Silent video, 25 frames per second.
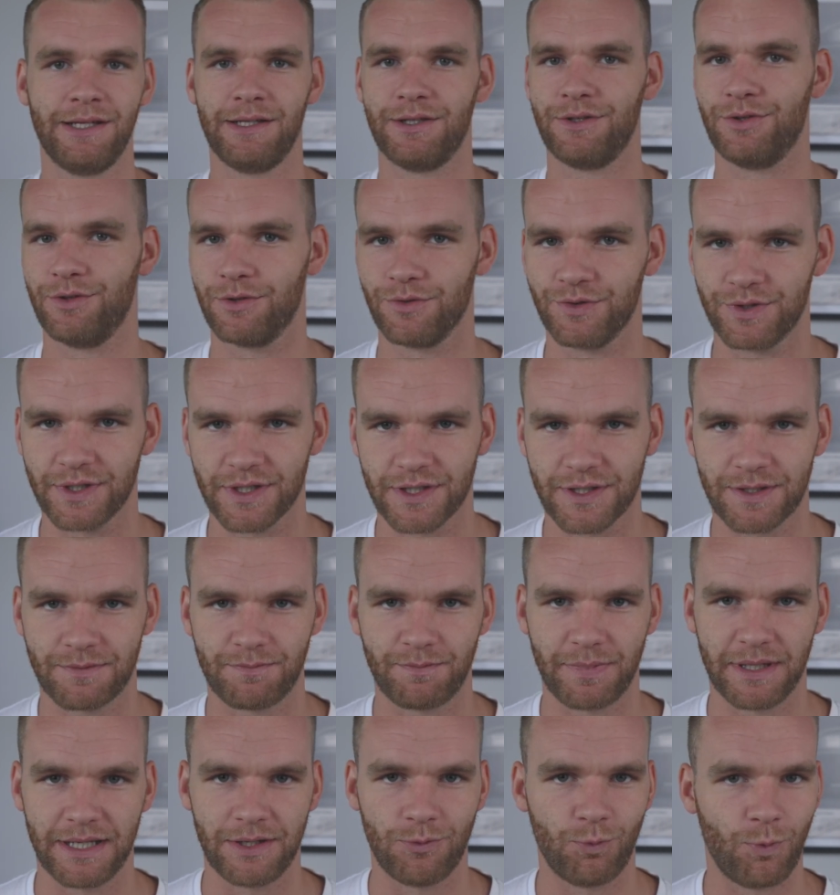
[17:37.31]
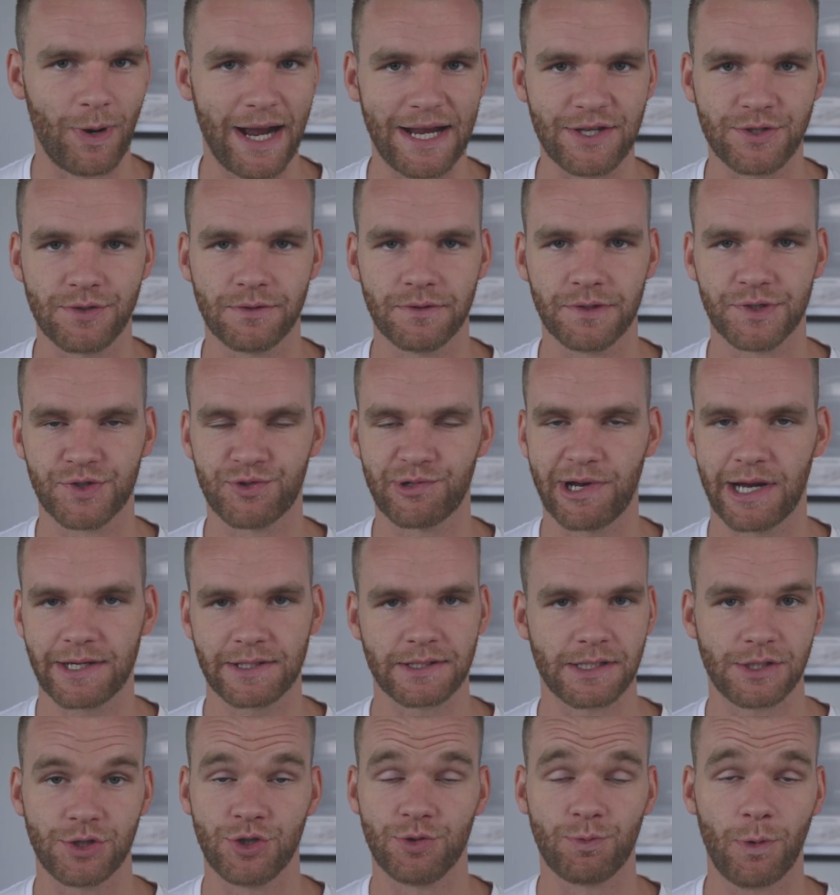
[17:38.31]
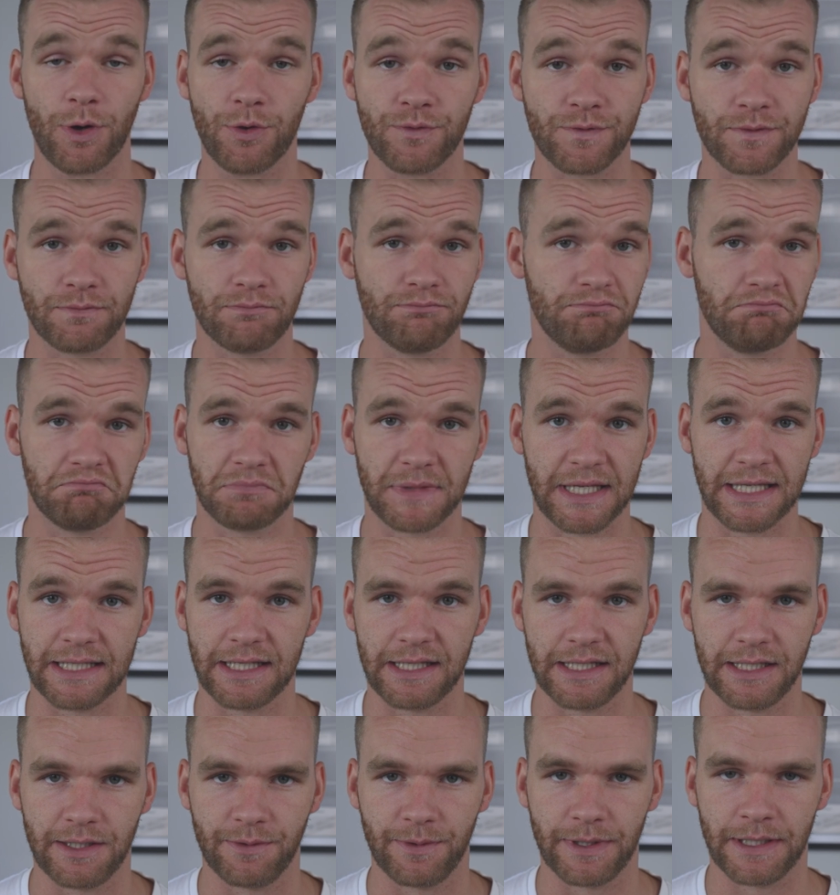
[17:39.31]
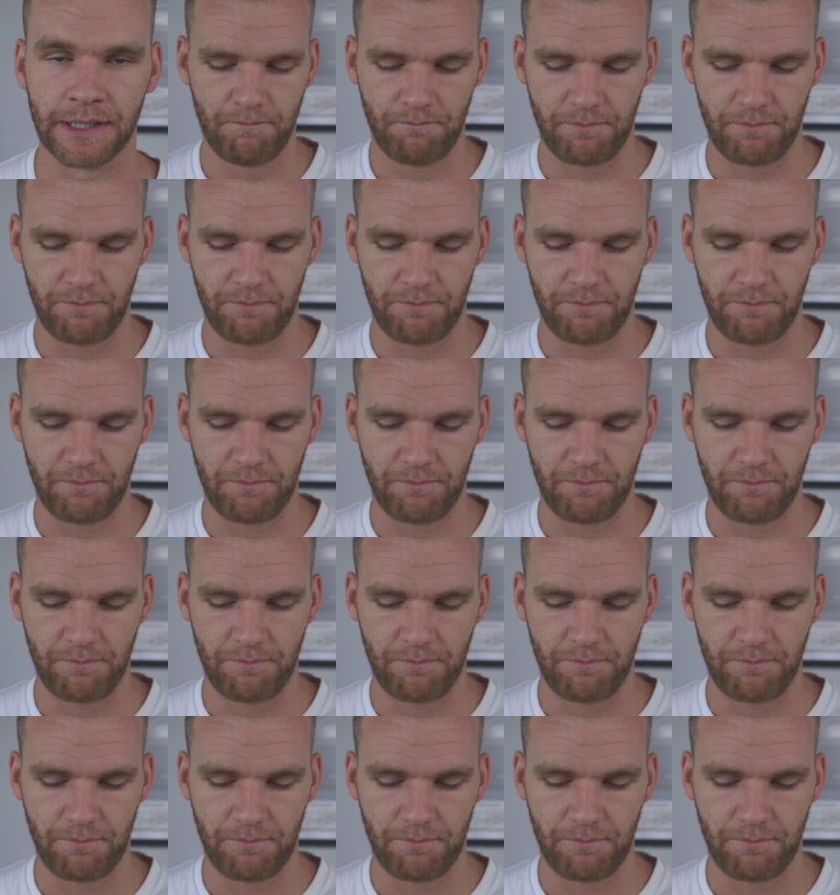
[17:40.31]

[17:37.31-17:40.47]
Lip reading: You'll just be way too distracted and you won't get anywhere.